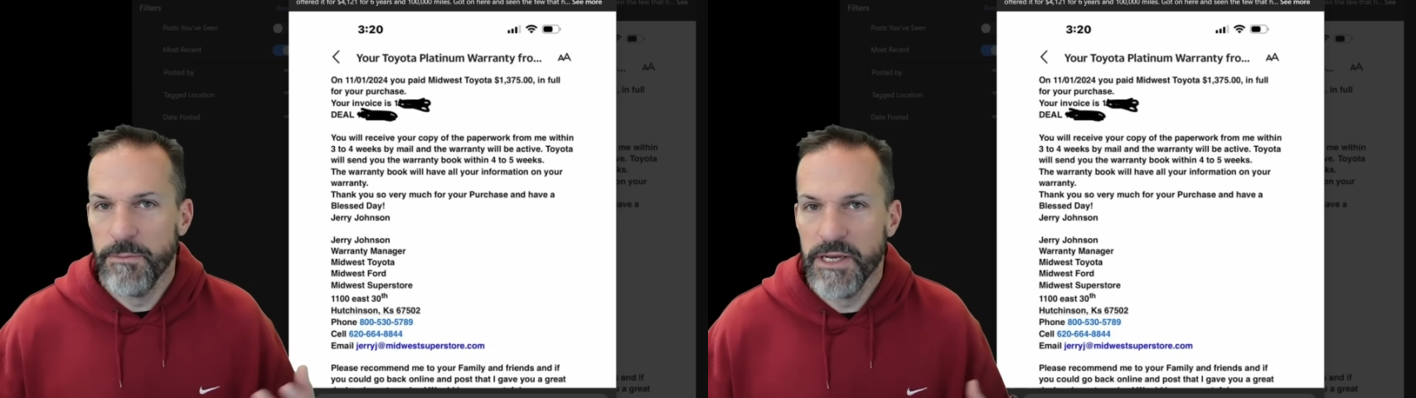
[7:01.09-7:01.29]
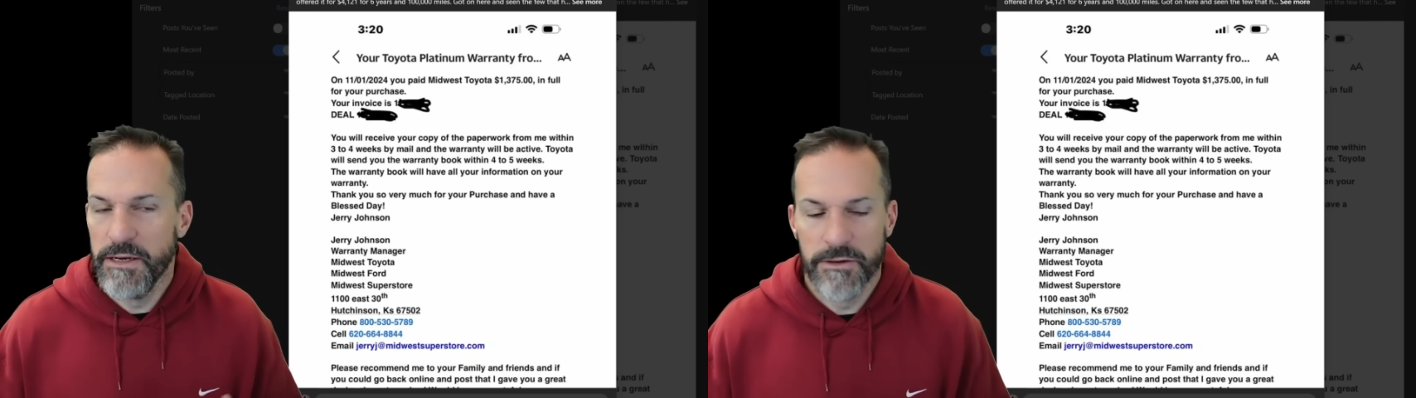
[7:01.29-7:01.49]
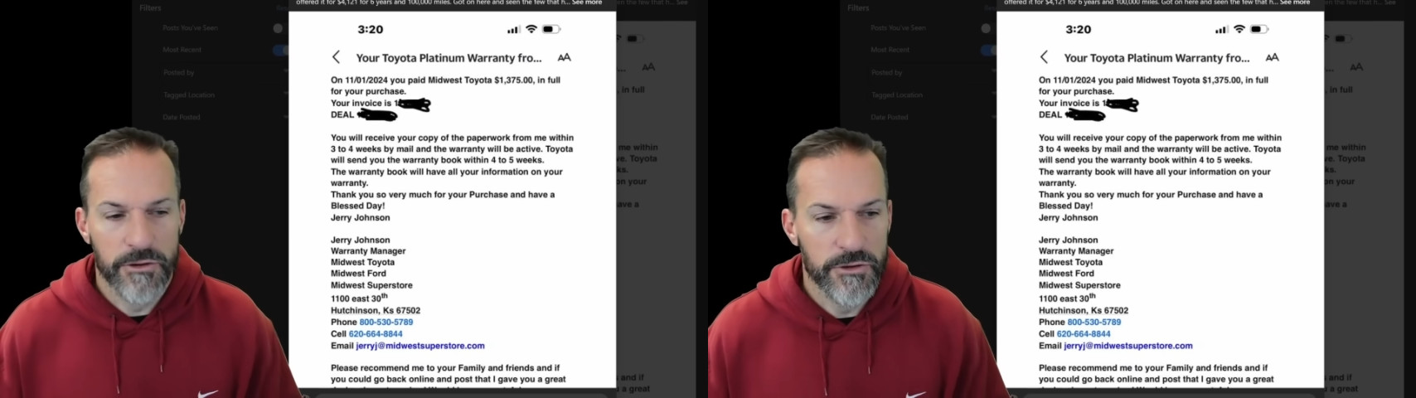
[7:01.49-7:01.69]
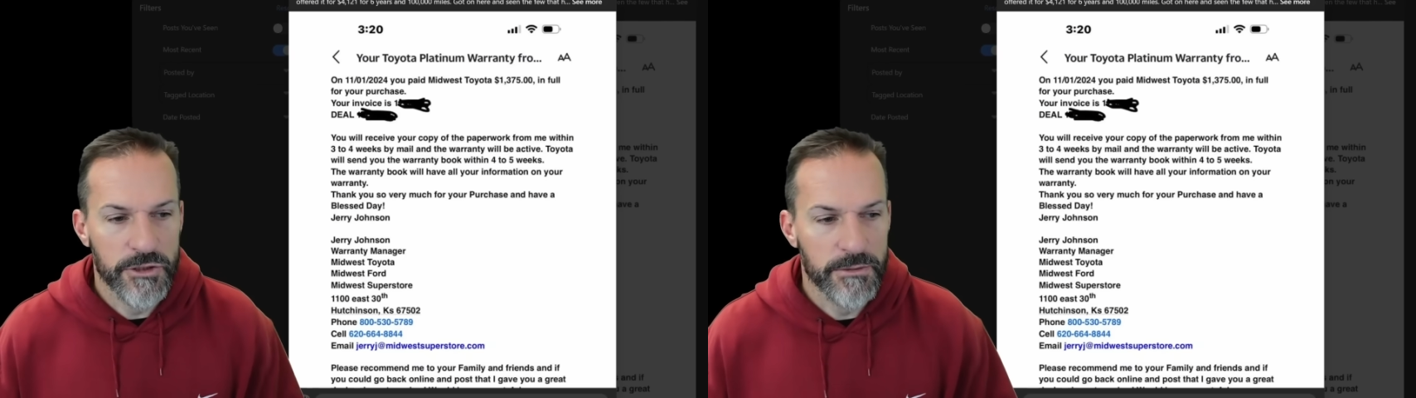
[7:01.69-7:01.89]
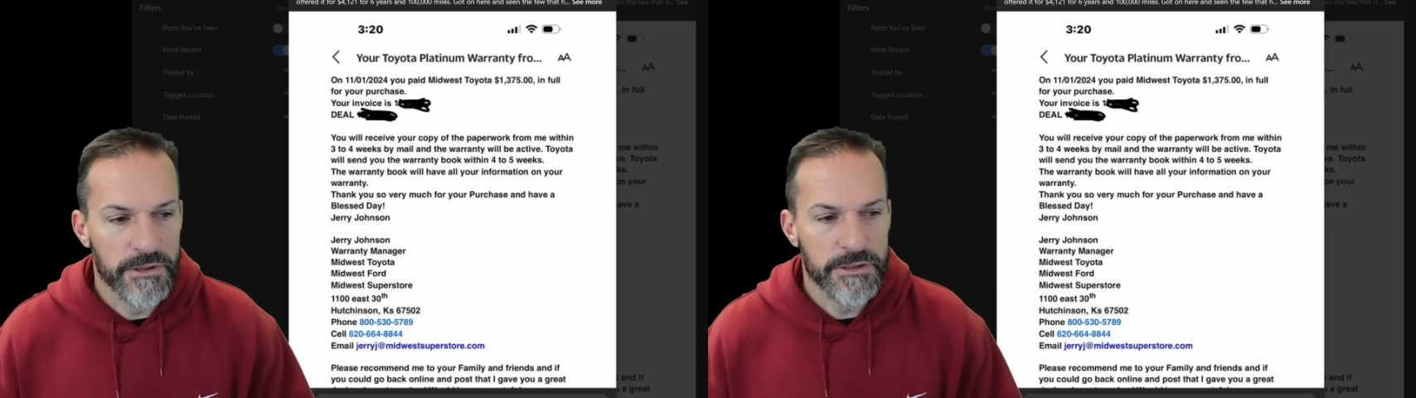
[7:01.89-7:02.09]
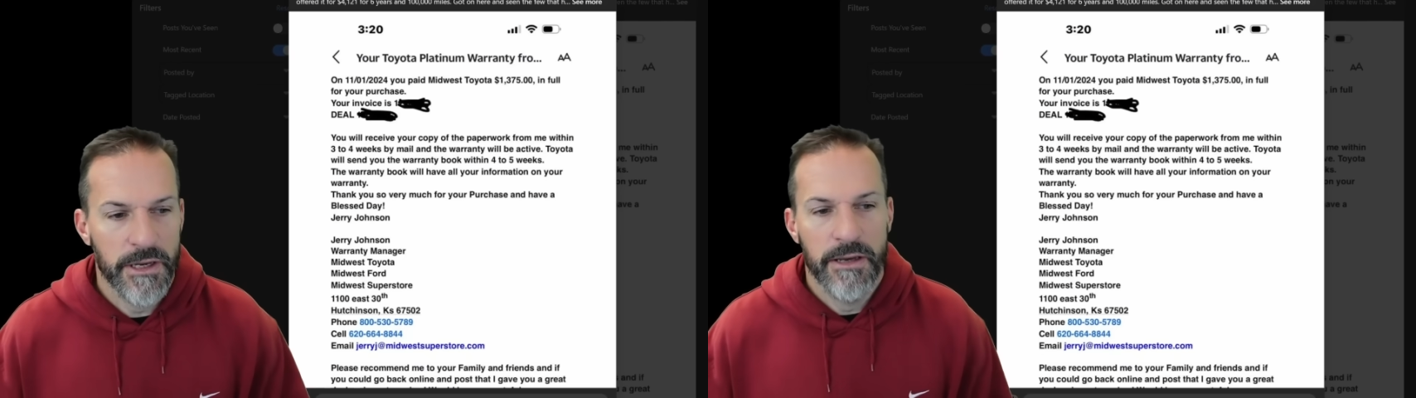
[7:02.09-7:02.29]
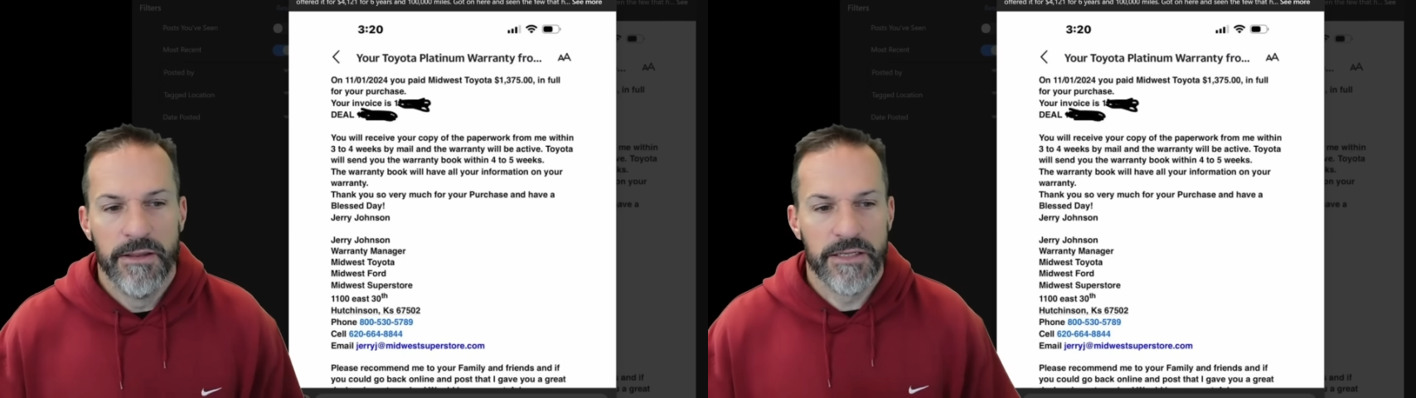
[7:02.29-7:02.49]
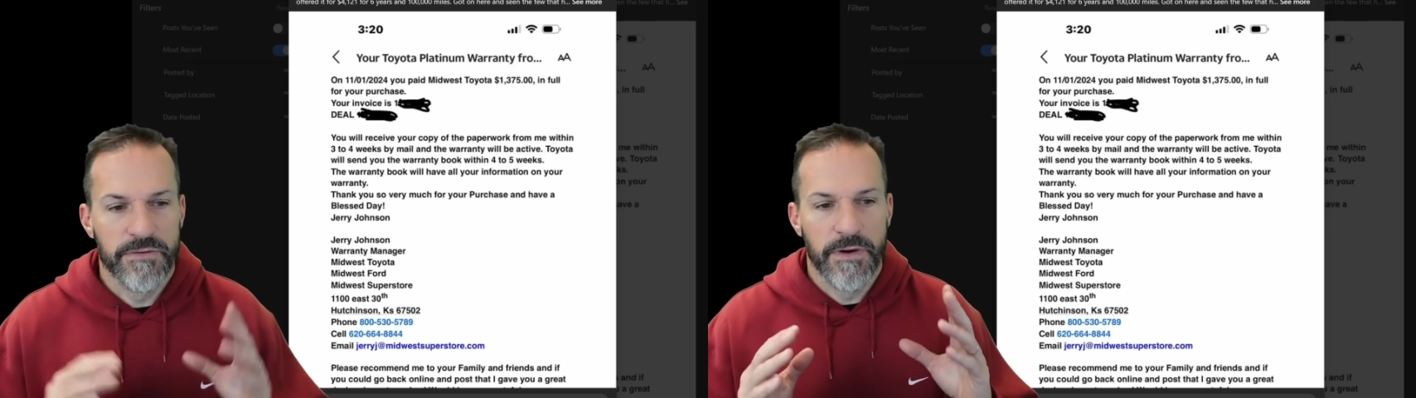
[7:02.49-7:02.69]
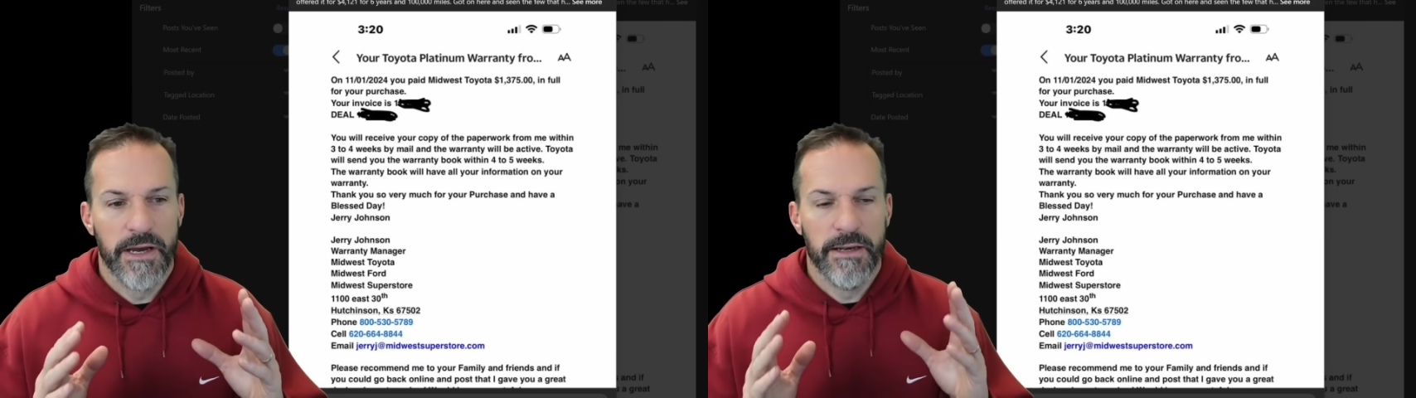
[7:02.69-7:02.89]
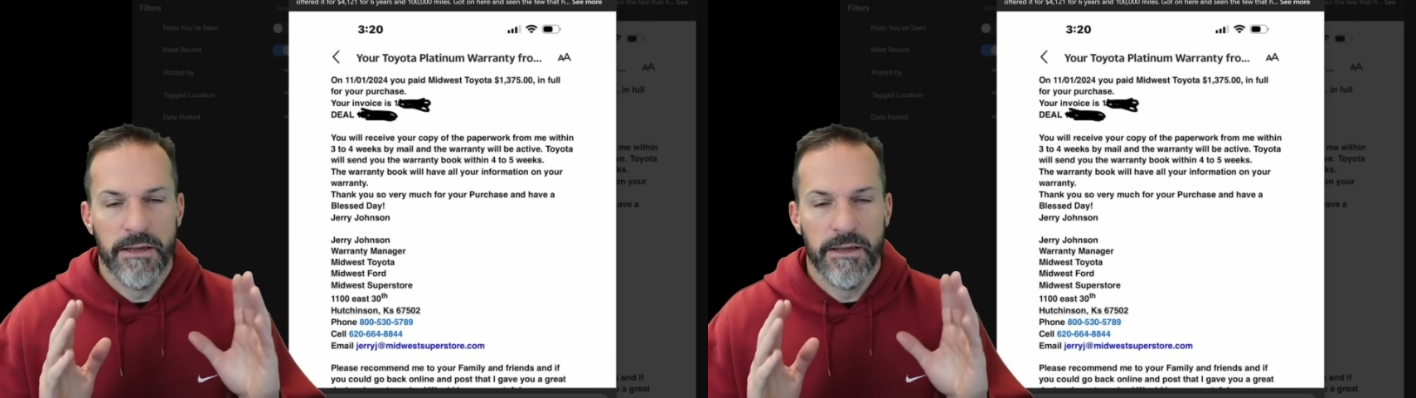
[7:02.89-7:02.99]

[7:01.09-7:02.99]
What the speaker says: me and other YouTubers, that's fine.